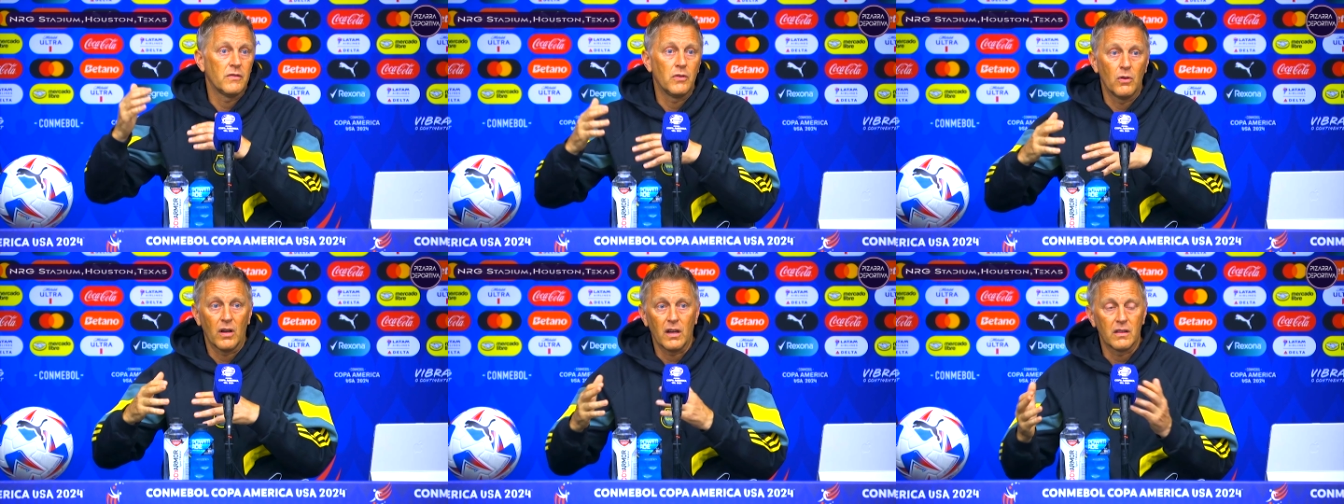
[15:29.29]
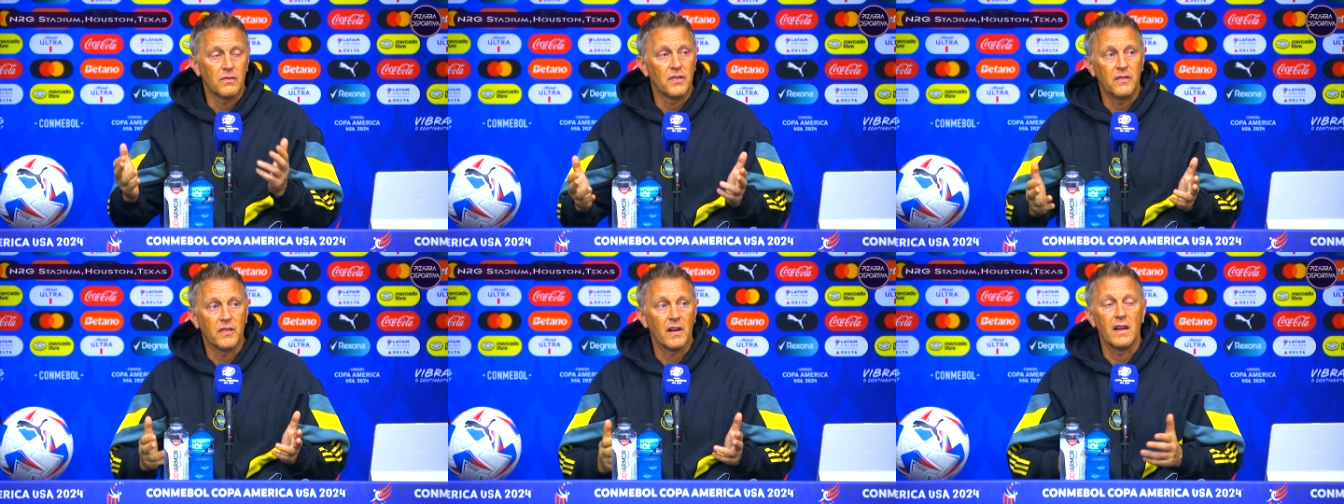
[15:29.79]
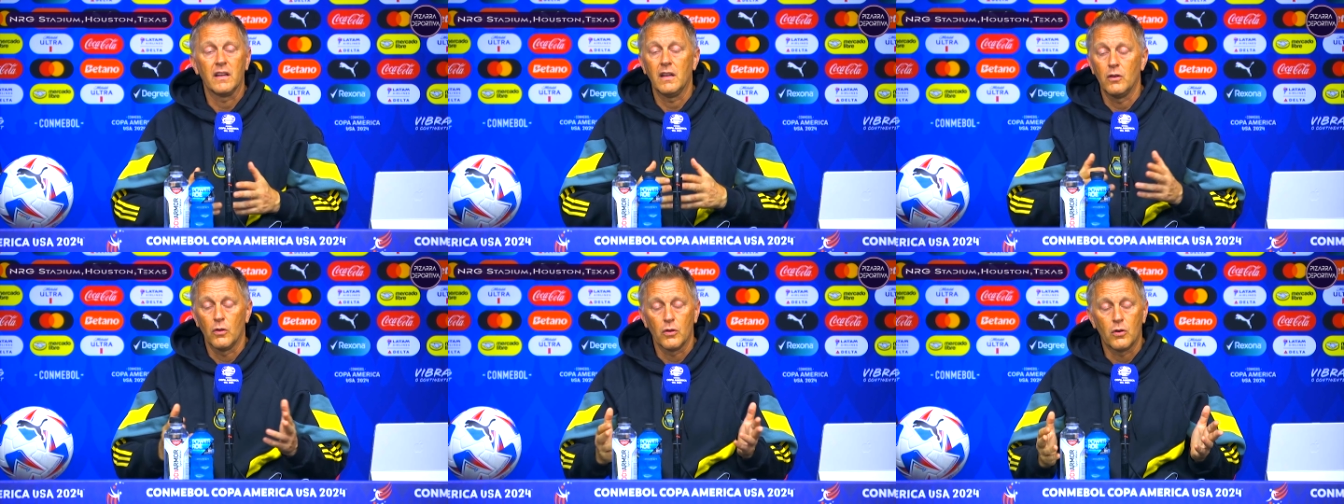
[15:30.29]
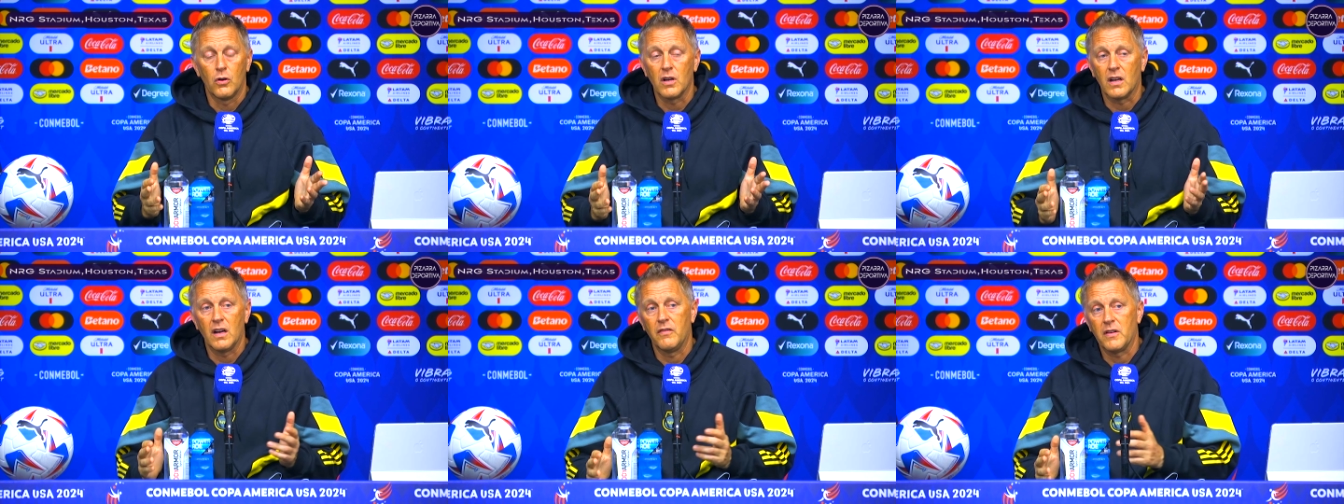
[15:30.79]
If you look at the FIFA ranking or the
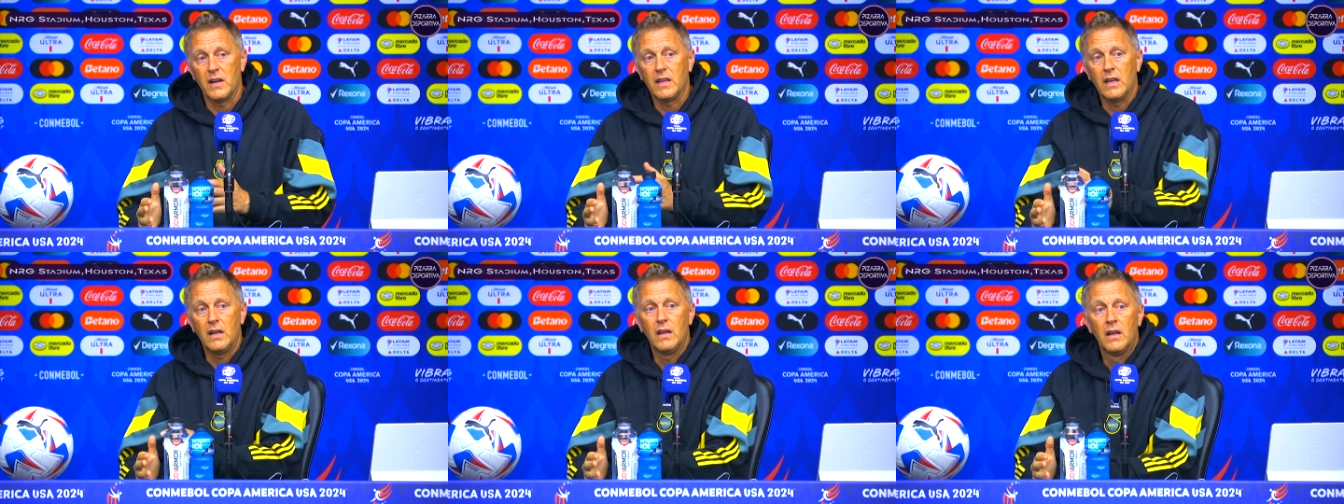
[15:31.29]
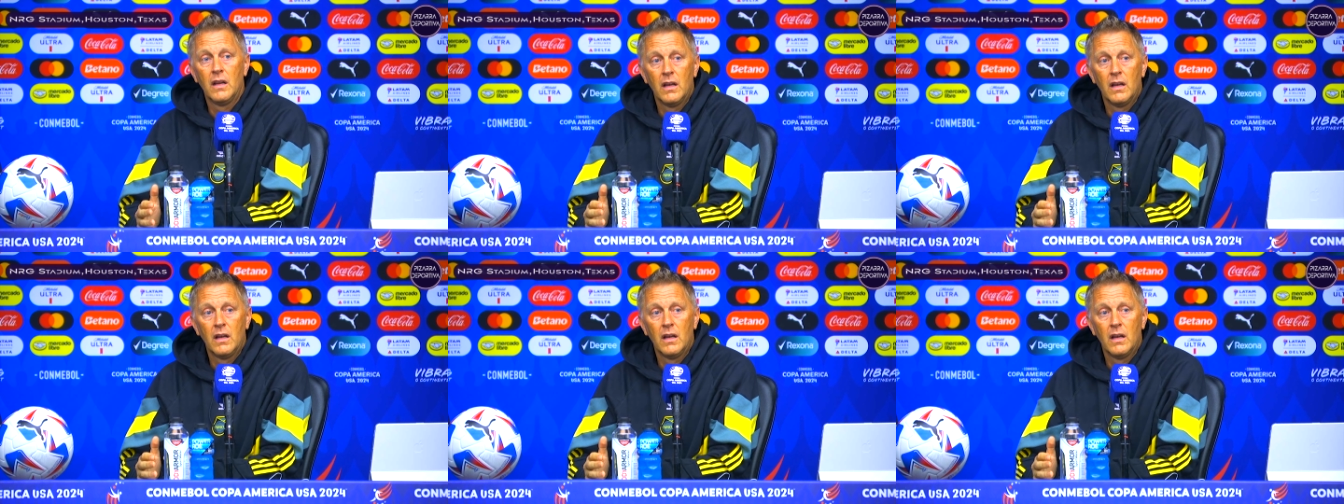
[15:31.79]
CONCACAF ranking,